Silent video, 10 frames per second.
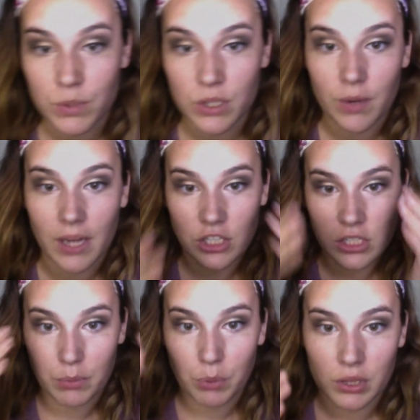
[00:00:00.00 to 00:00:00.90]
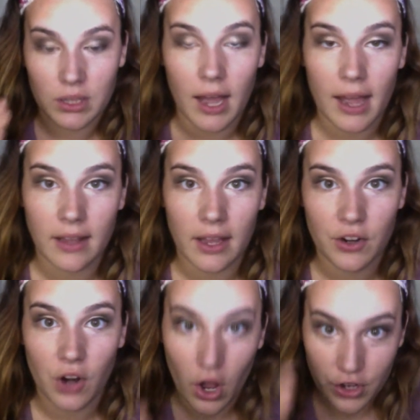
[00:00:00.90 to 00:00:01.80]
you actually put the eyeliner
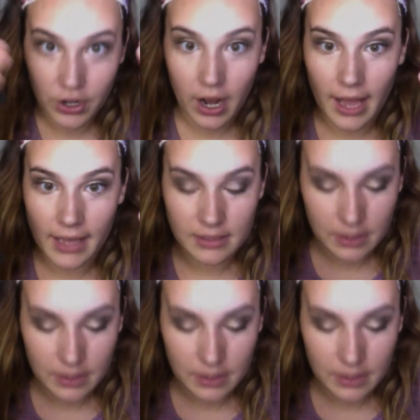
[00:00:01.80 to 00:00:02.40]
on your eyes